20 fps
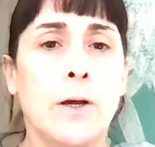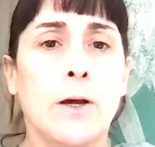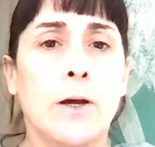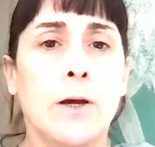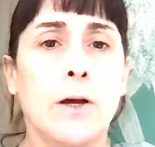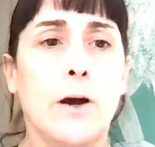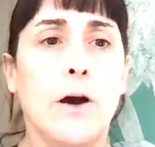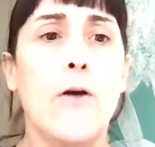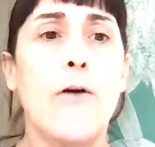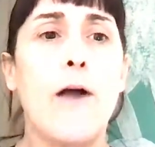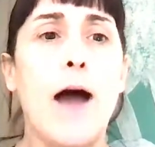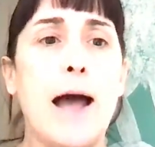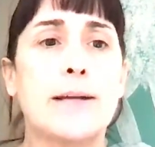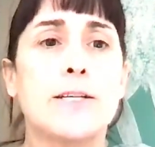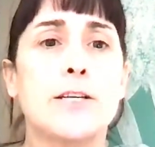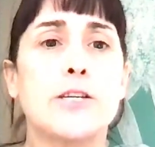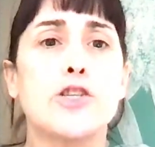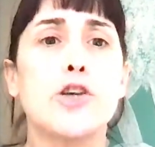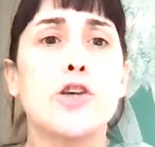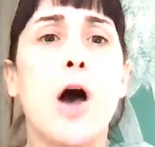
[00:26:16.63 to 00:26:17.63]
All right.
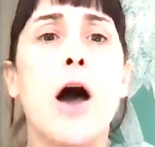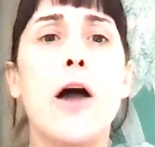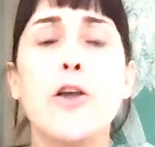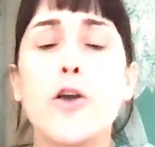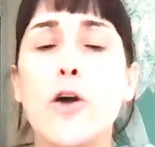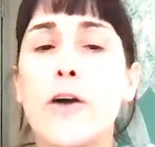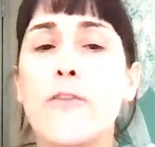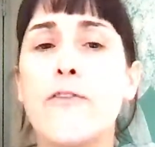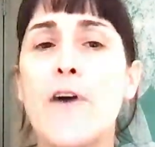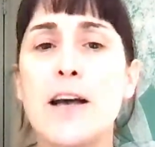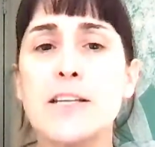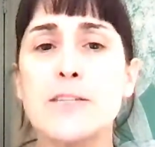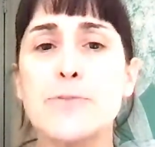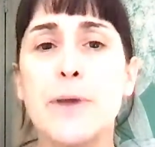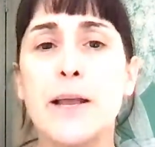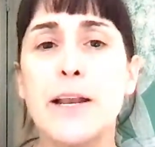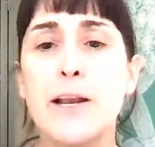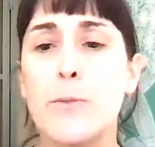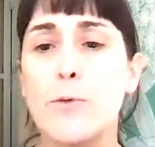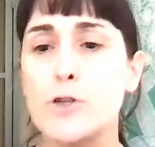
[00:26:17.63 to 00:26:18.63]
So are you a fast,
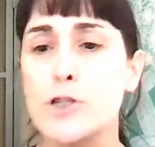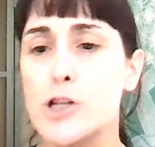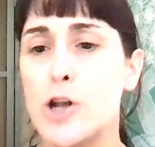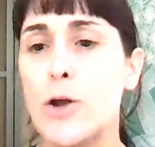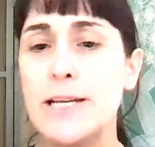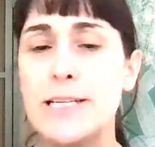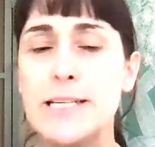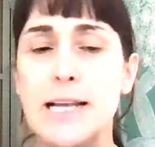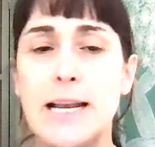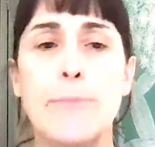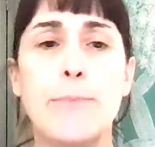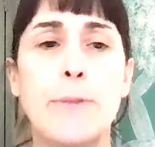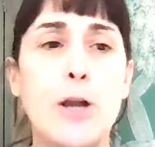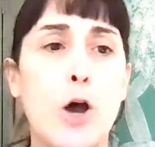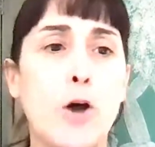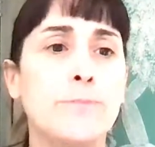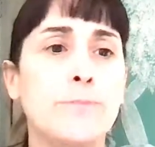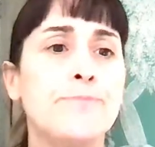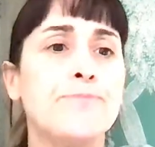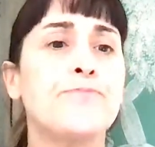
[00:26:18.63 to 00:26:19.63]
medium, or slow eater? Let me
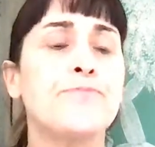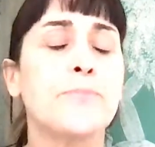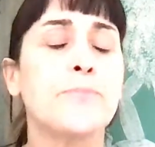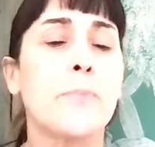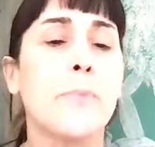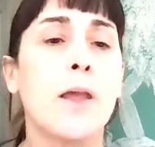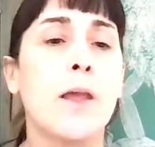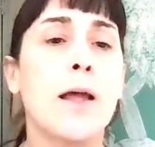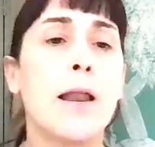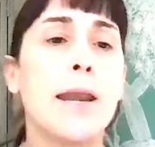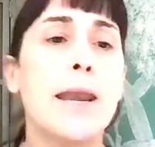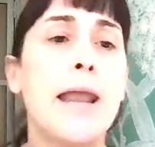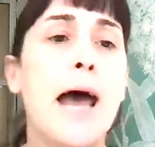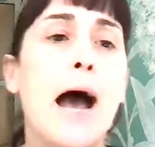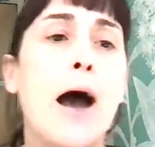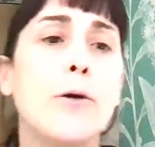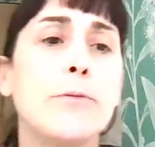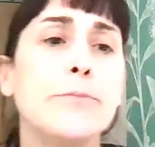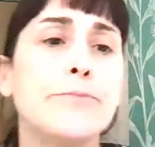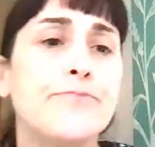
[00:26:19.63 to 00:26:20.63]
know.
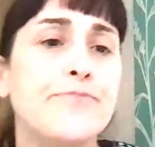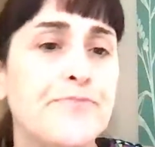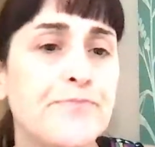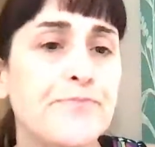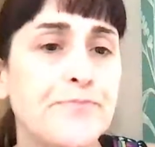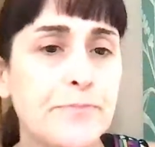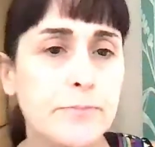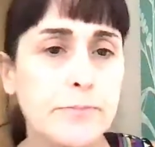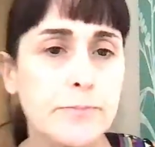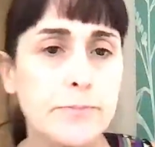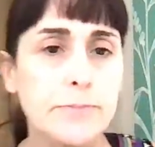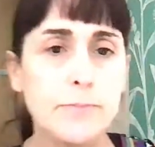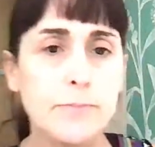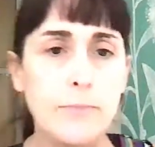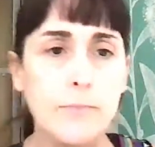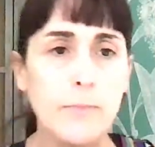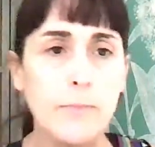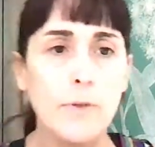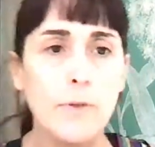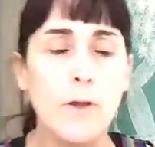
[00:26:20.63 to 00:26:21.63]
Now,
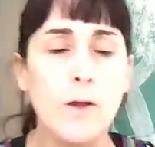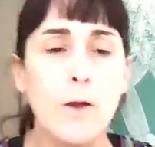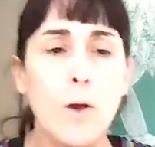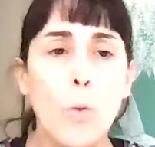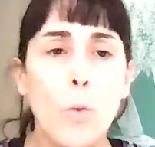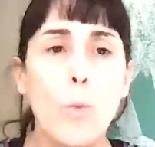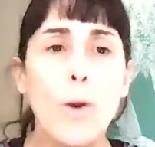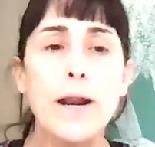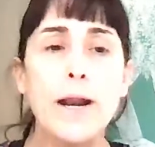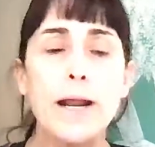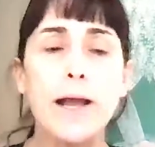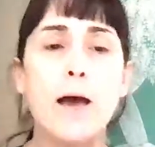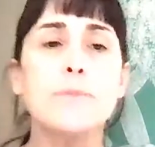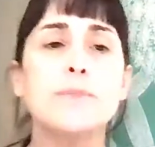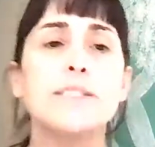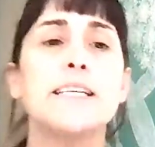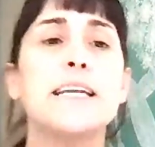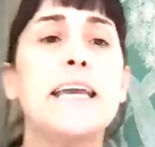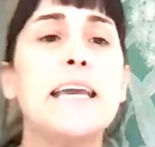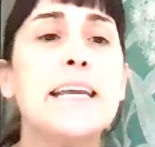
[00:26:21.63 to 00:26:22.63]
when it
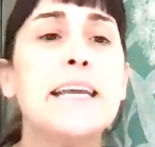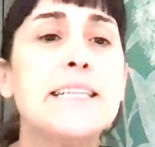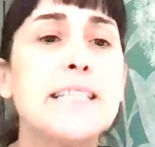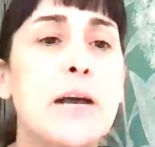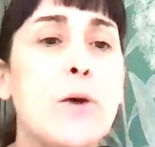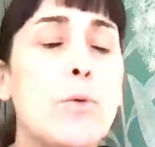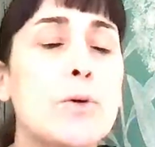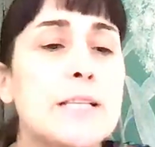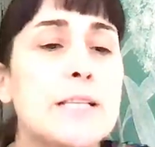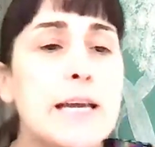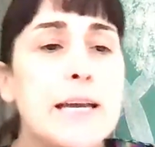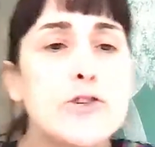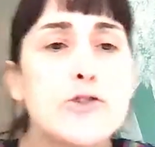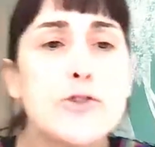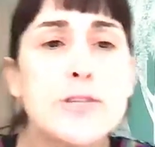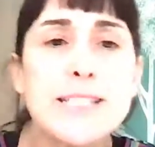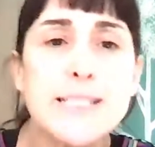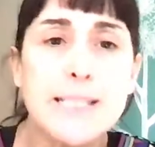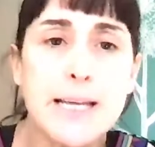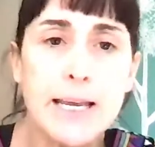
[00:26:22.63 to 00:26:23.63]
comes to eating, what's
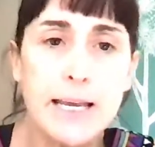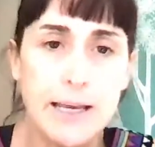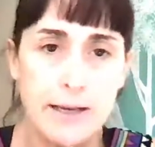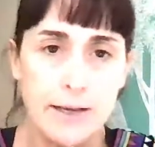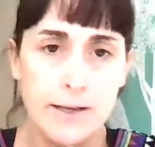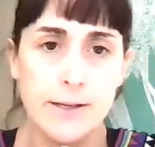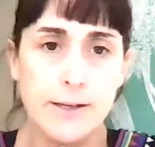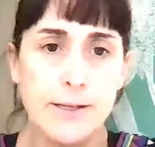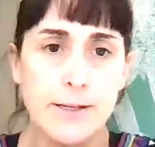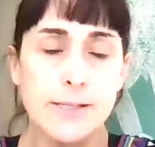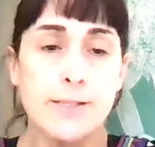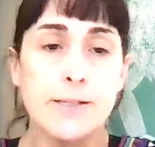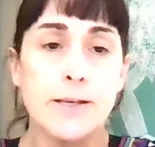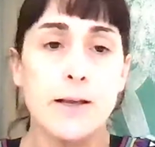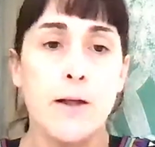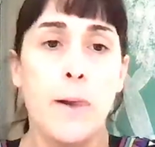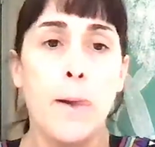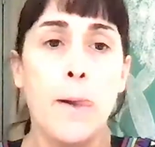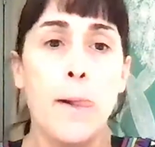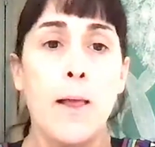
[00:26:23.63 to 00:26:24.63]
interesting is
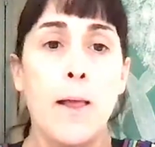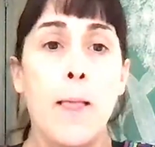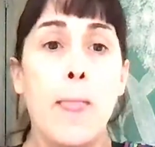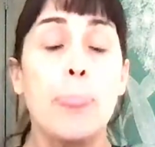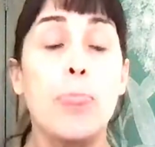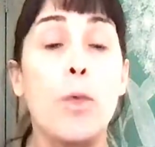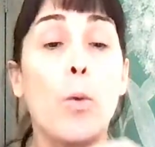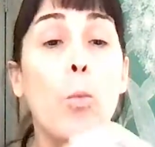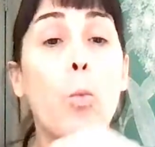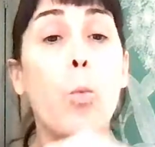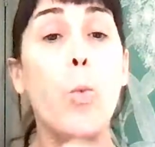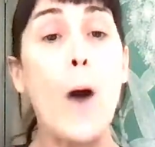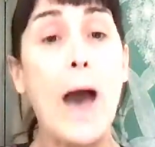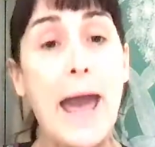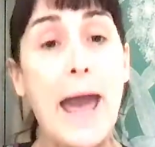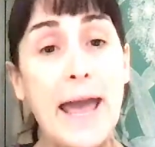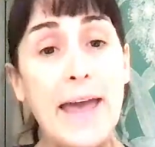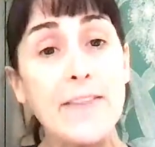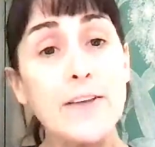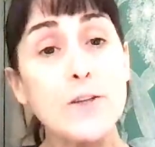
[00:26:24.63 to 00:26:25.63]
the
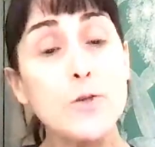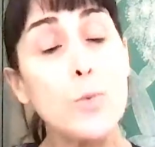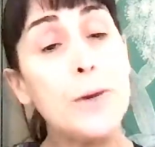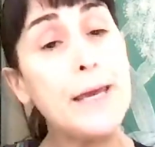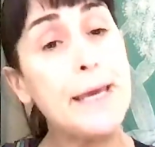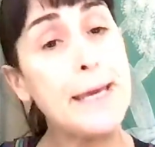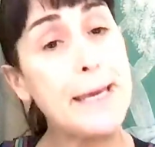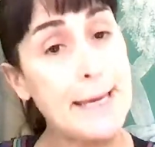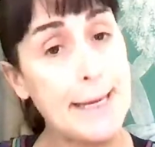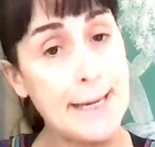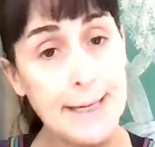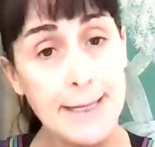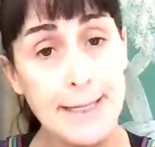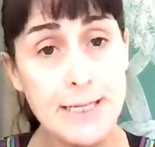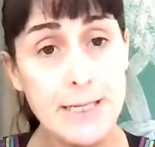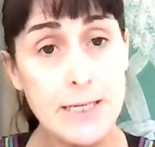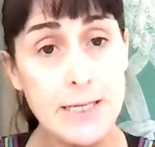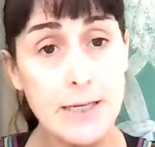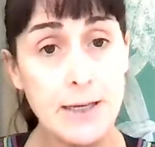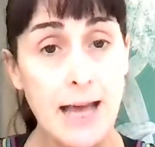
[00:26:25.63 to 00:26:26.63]
way that we
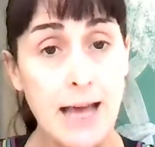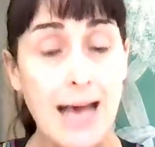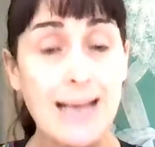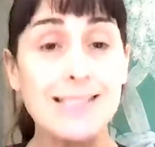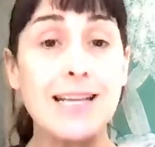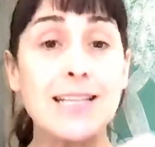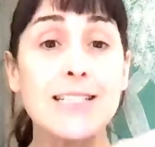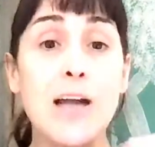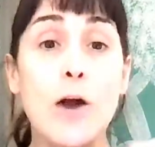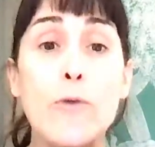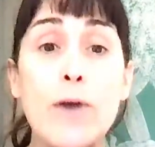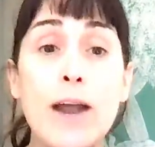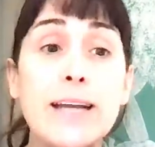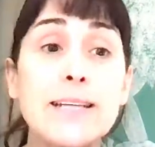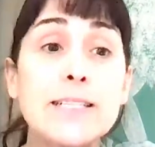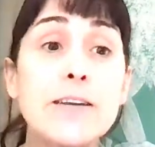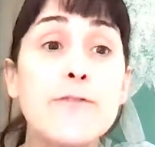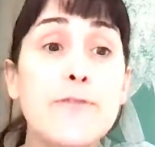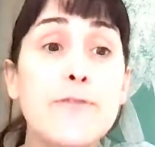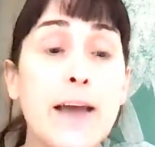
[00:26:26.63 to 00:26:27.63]
eat has a
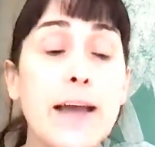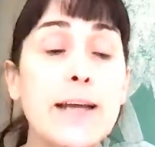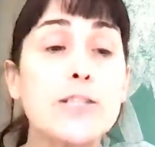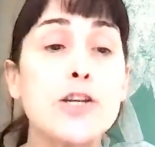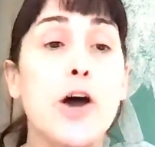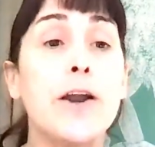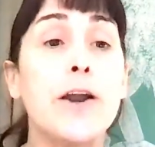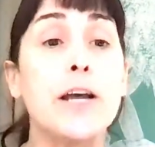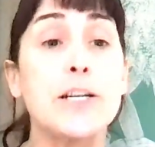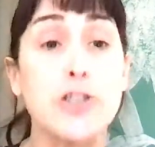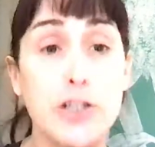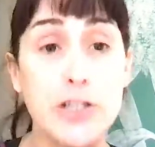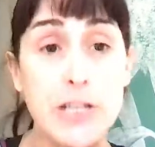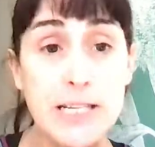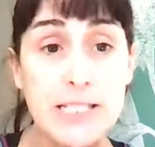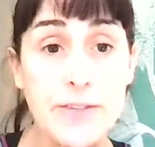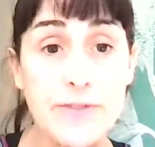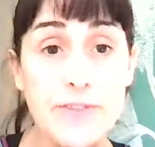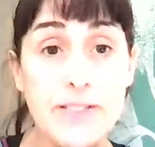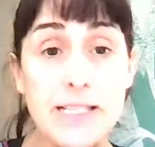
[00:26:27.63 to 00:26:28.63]
direct effect on our
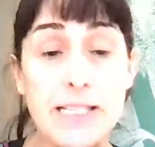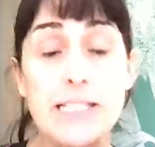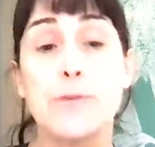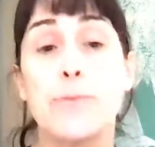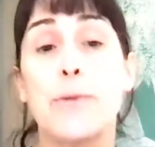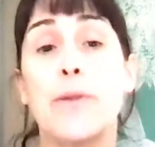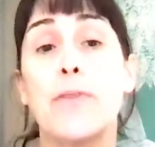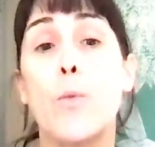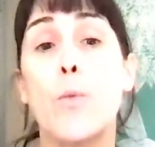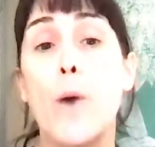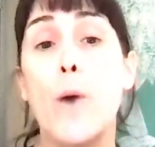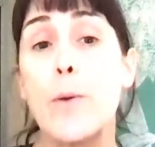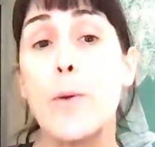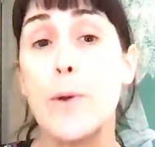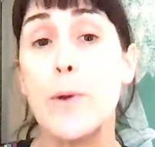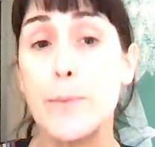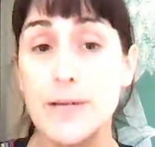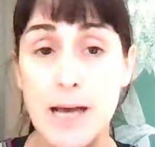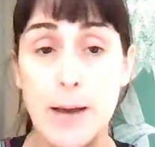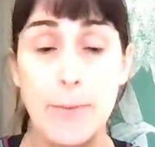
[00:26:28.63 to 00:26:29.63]
digestive system and the way we
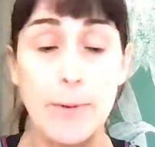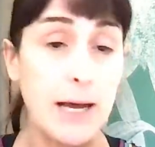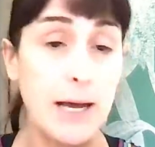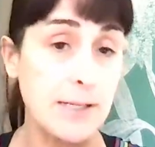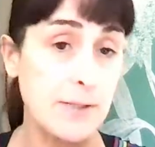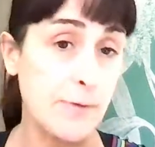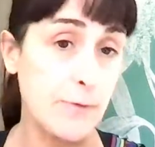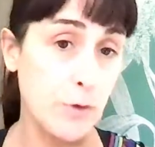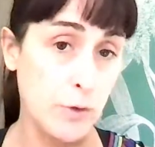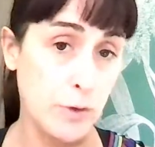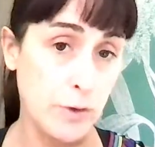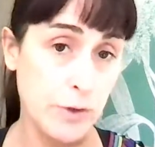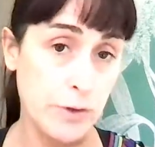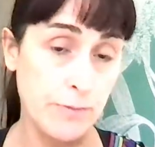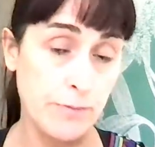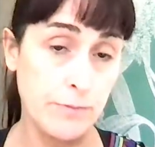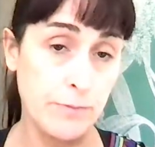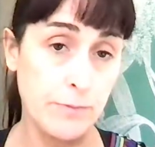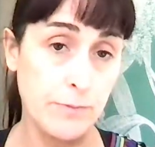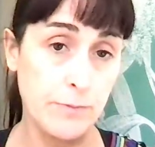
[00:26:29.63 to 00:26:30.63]
metabolize food.
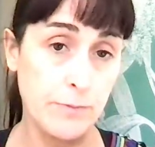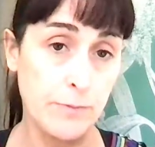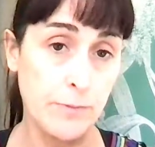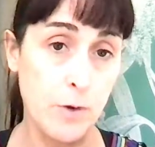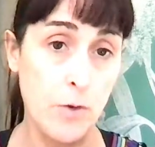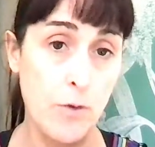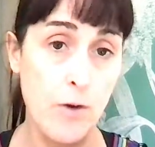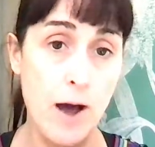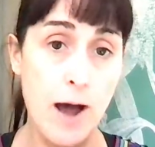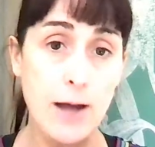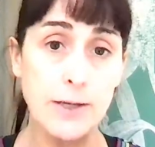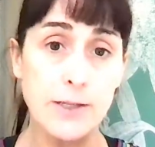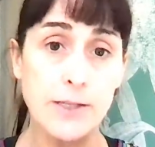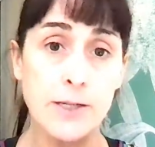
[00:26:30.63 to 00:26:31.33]
All right.